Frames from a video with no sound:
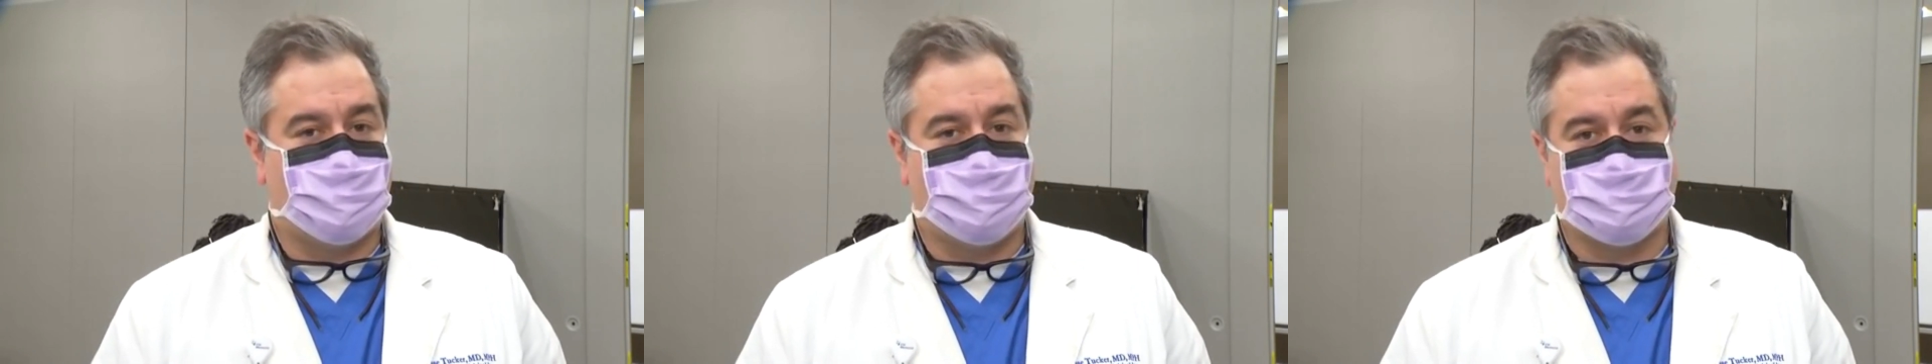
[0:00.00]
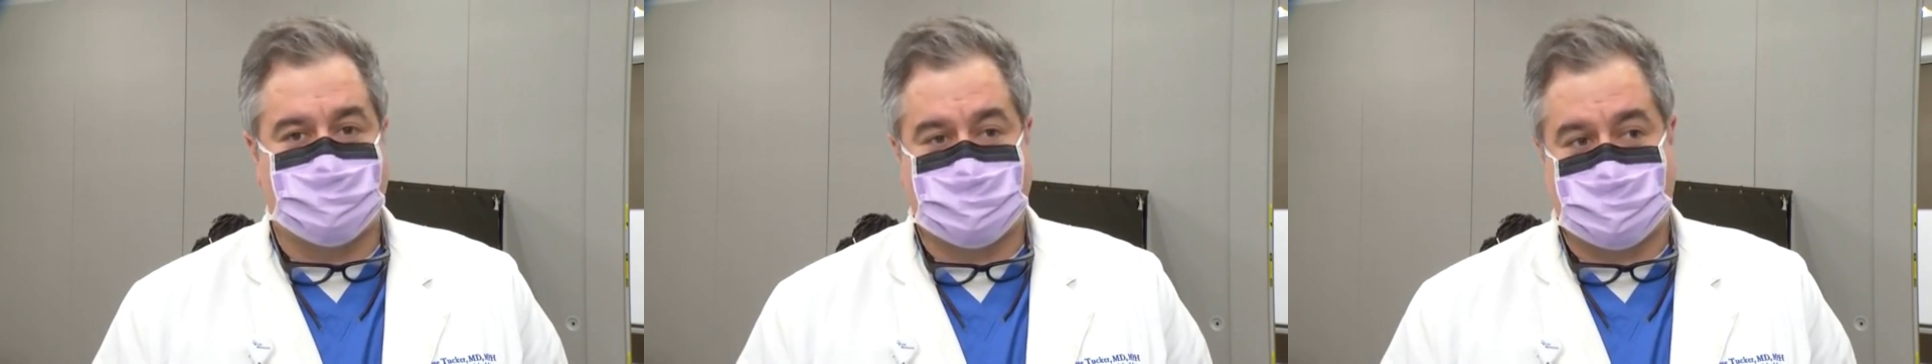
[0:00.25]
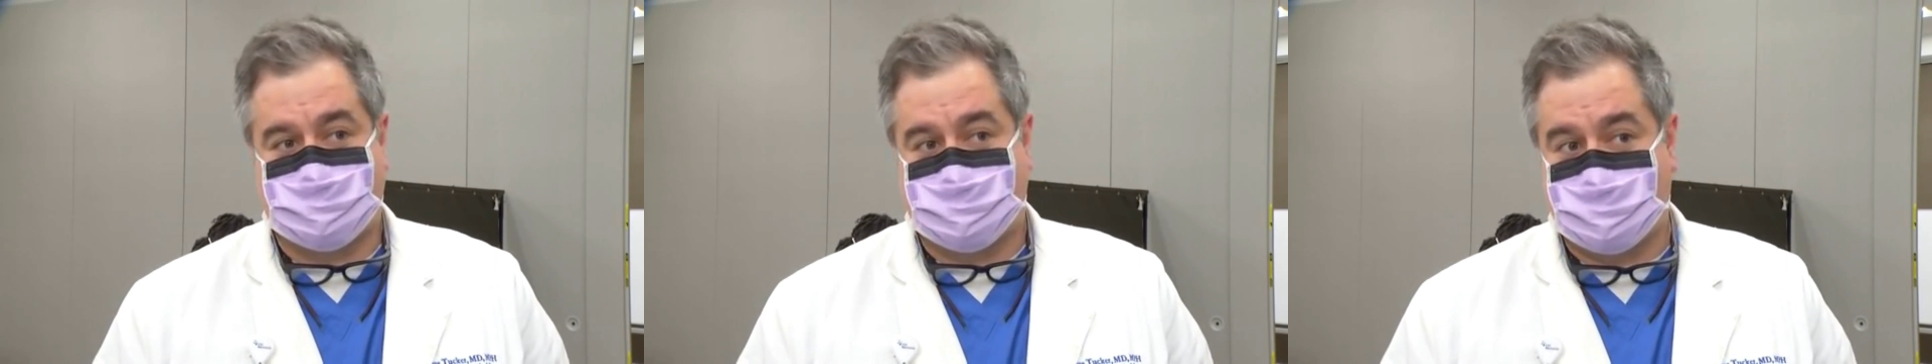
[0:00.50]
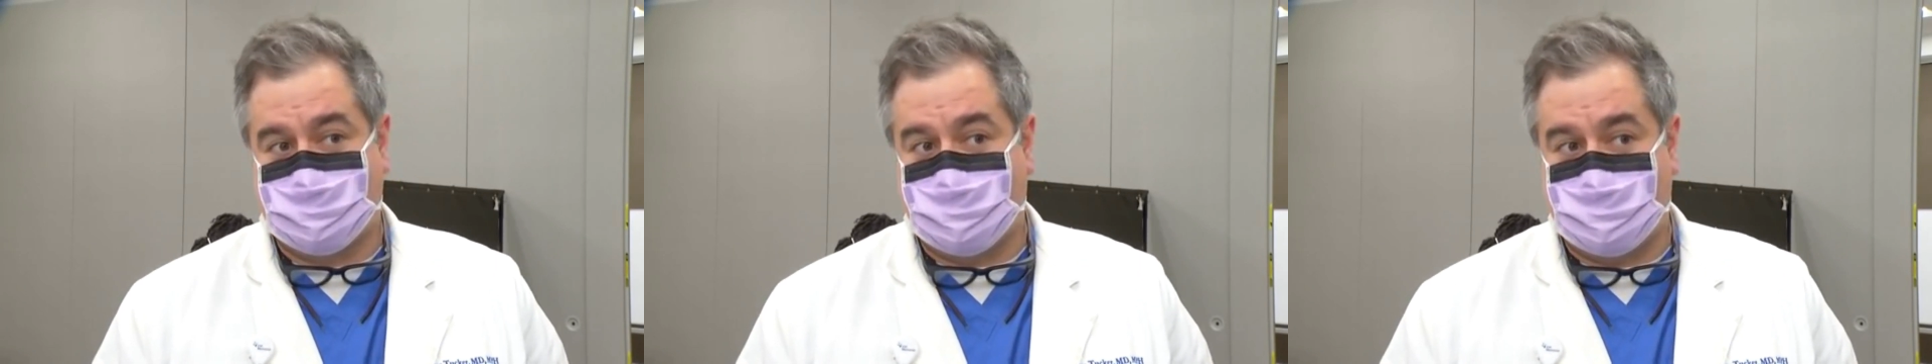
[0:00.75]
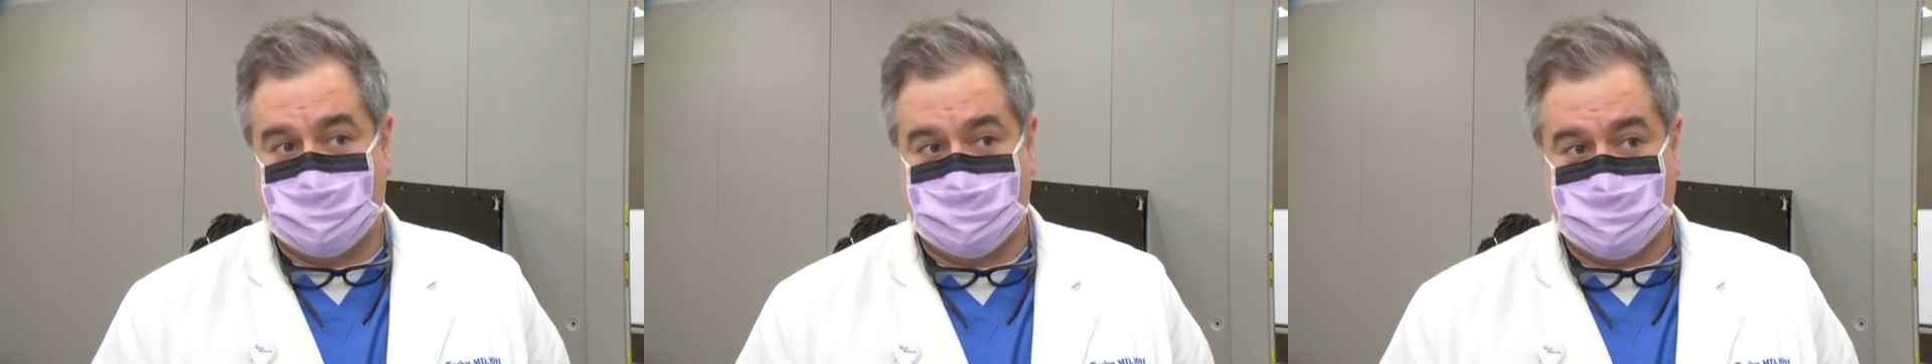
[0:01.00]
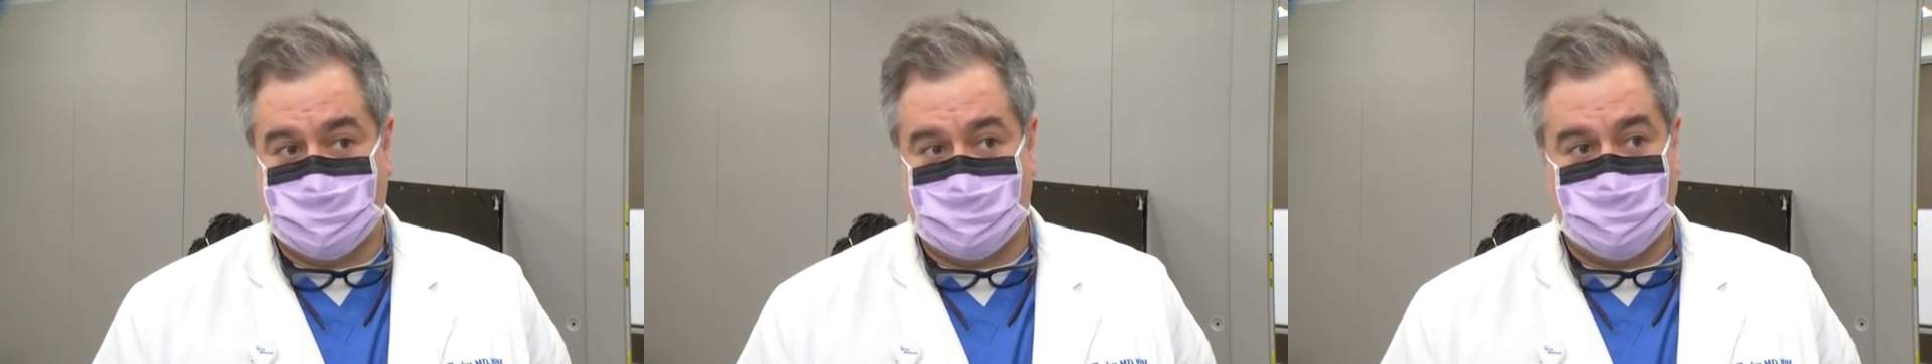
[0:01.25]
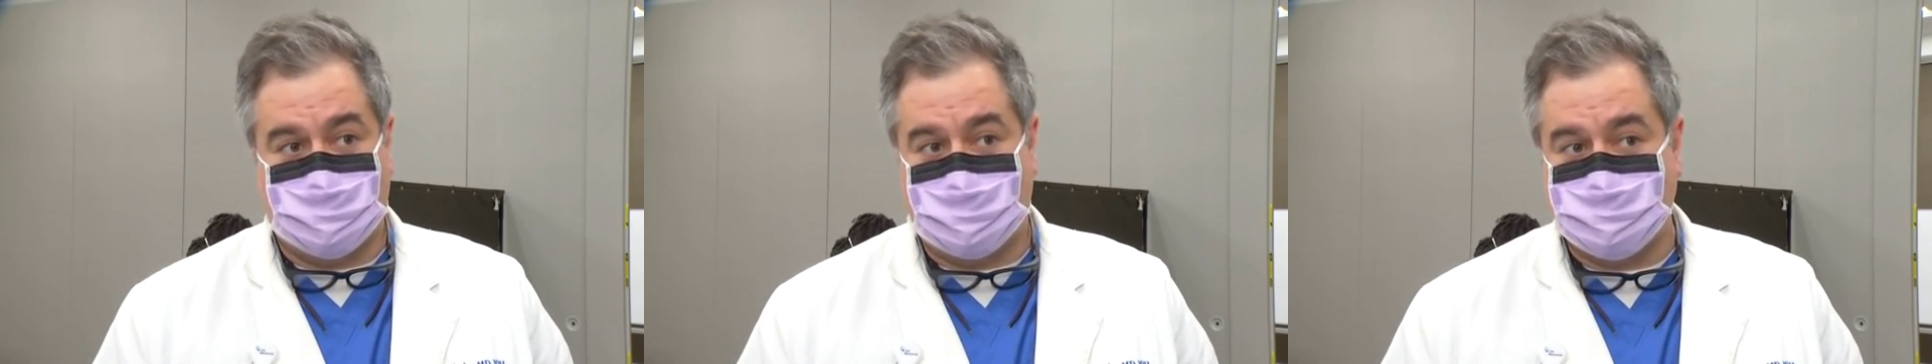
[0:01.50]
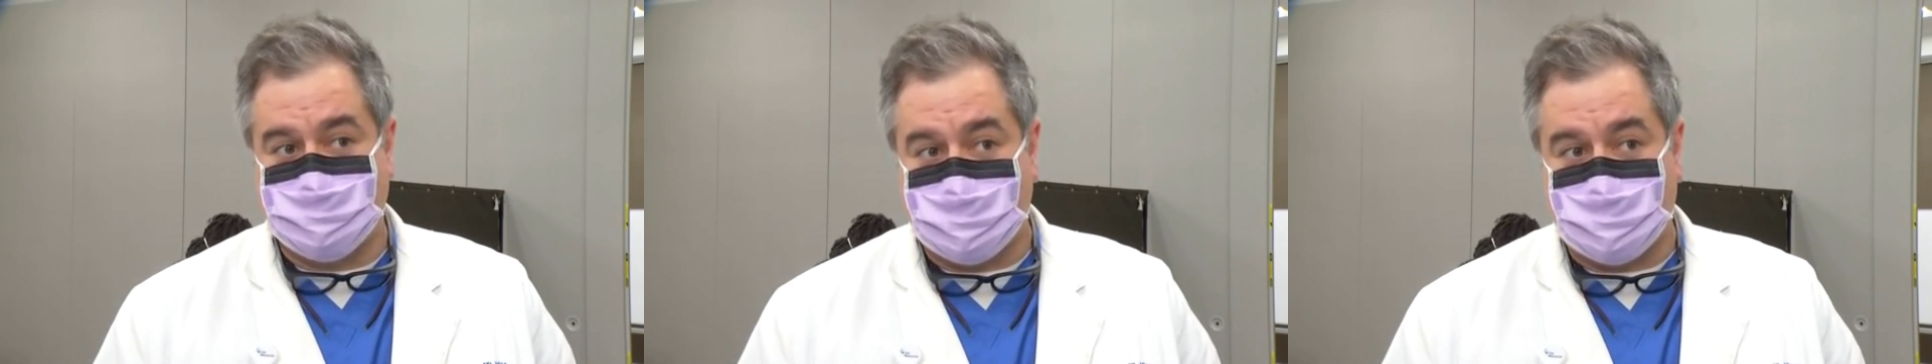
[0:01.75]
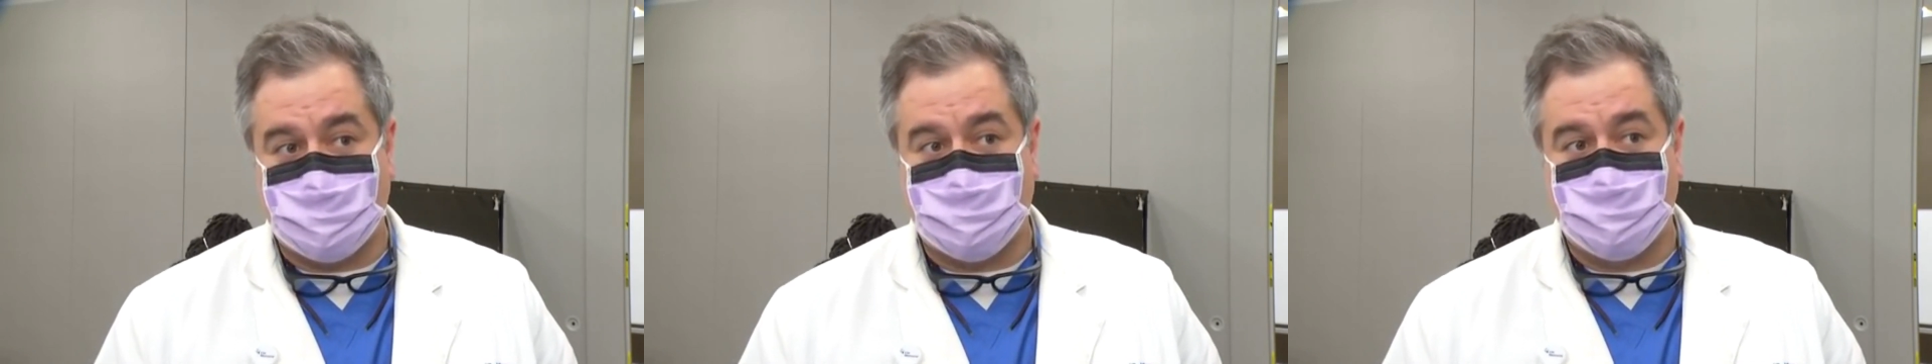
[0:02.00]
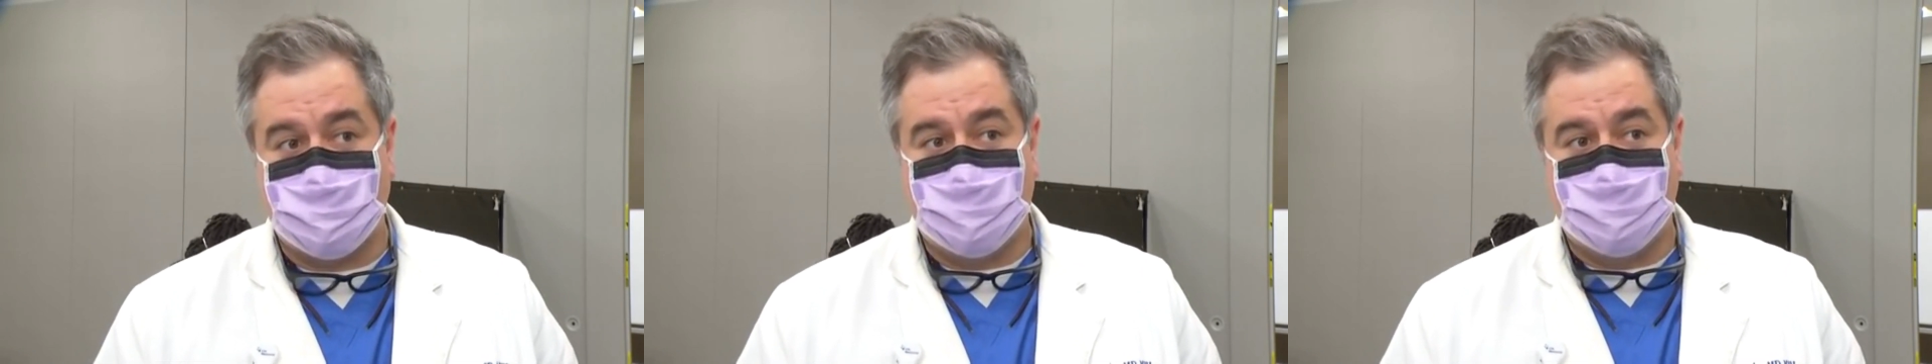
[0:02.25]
a, predisposition to getting low blood sugar,